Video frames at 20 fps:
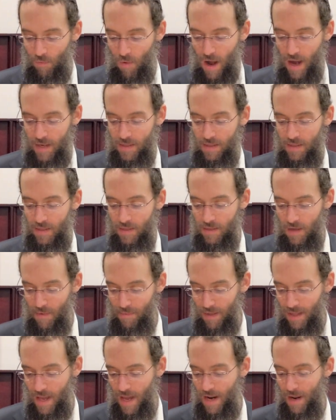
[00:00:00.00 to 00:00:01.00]
Why is this?
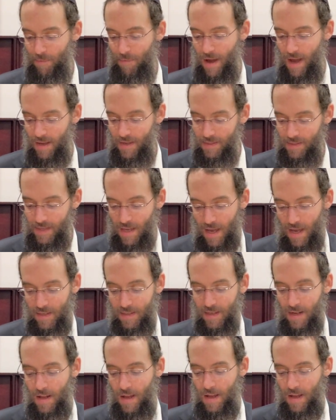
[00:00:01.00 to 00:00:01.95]
Amalena Abaya says,